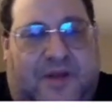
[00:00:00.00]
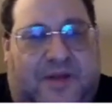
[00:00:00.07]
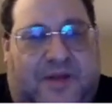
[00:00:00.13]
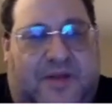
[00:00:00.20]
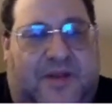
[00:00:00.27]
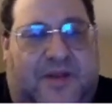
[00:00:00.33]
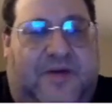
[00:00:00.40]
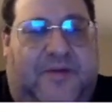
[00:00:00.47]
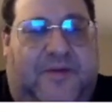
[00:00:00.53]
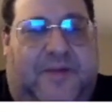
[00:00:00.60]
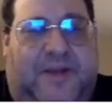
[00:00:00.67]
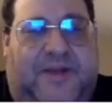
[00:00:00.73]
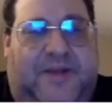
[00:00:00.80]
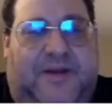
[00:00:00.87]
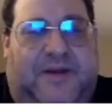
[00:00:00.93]
Here I'm
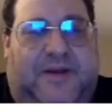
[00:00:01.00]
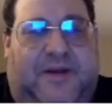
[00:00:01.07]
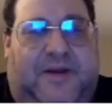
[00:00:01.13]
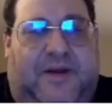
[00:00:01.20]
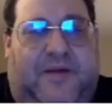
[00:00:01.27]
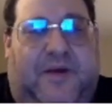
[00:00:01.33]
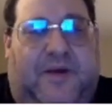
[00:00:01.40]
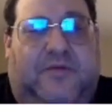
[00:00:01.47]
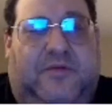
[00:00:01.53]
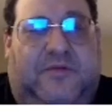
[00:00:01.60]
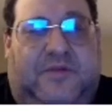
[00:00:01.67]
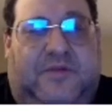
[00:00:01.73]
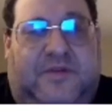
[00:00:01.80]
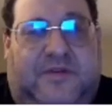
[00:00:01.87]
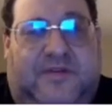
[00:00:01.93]
adding a
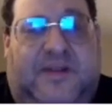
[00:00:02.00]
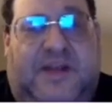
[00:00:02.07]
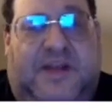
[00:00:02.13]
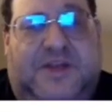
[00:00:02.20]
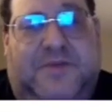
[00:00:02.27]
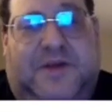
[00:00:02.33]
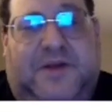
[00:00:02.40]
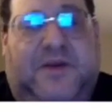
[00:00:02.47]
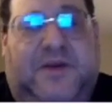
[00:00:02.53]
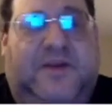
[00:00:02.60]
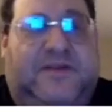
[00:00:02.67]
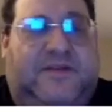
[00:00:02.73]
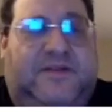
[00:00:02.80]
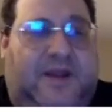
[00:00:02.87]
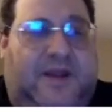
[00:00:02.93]
route
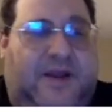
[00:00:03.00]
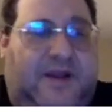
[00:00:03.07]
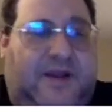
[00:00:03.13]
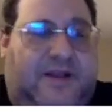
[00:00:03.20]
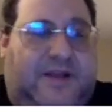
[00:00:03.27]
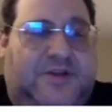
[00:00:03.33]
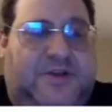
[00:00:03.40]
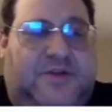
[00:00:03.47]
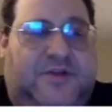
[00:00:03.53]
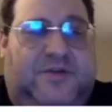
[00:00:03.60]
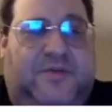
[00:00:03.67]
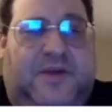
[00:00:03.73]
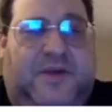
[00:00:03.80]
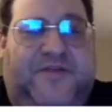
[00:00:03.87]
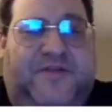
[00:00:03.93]
/metrics, and I attach it
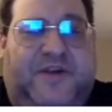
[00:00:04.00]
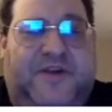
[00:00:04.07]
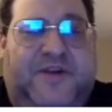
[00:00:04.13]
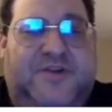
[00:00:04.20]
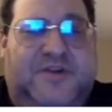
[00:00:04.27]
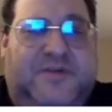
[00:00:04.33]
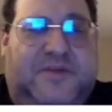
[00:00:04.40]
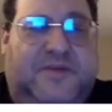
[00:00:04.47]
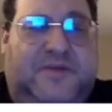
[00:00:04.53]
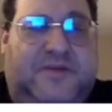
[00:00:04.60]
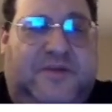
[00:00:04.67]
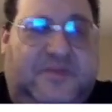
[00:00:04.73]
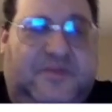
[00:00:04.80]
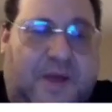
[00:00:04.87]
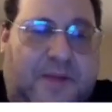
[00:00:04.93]
to my function
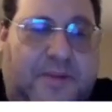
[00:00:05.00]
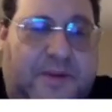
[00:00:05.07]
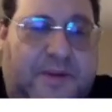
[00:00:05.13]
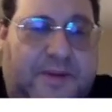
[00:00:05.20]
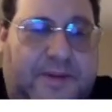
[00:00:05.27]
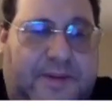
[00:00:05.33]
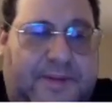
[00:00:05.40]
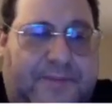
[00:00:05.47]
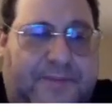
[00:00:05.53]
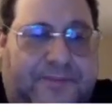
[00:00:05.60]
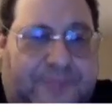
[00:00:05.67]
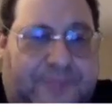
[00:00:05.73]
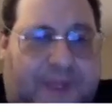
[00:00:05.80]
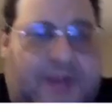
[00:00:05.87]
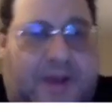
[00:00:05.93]
metrics web.
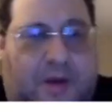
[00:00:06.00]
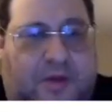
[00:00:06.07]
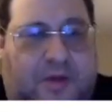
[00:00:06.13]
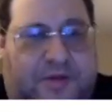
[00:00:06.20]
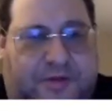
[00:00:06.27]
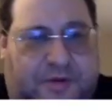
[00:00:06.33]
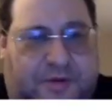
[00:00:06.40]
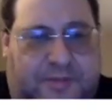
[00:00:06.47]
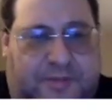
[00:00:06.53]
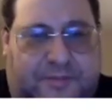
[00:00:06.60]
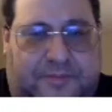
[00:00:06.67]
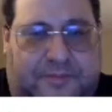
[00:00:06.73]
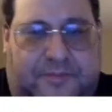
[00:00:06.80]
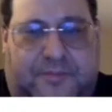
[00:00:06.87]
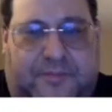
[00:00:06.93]
And I also
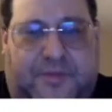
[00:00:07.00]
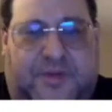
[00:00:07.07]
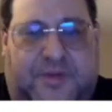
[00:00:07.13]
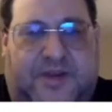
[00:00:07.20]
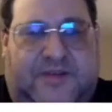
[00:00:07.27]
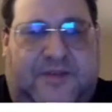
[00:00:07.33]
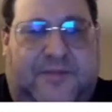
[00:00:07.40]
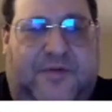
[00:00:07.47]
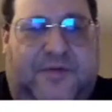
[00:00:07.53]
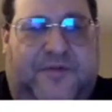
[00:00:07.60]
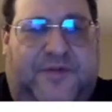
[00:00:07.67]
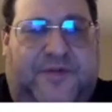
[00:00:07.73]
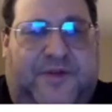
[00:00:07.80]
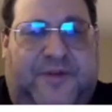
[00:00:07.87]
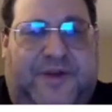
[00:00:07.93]
put in some
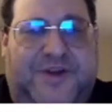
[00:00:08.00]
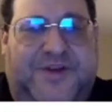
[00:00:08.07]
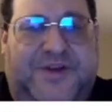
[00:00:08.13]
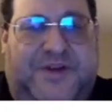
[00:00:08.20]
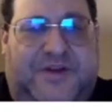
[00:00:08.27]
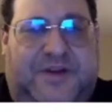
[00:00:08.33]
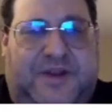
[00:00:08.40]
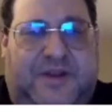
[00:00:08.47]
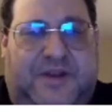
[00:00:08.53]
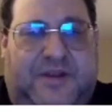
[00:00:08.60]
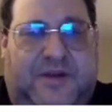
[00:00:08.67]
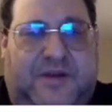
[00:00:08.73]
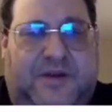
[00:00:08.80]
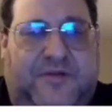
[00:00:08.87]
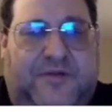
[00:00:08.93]
configuration in
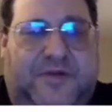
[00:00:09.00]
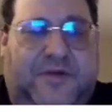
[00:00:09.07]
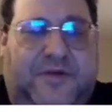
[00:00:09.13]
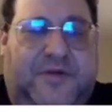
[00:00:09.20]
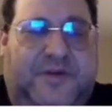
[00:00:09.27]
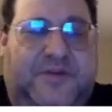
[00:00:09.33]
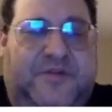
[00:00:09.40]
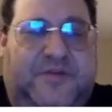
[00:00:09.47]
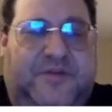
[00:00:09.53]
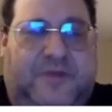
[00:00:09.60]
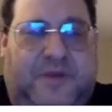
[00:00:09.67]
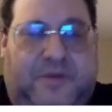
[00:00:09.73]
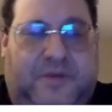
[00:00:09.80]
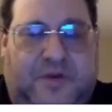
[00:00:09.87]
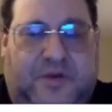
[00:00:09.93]
the config
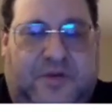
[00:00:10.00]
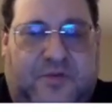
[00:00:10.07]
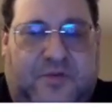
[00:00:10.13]
registry where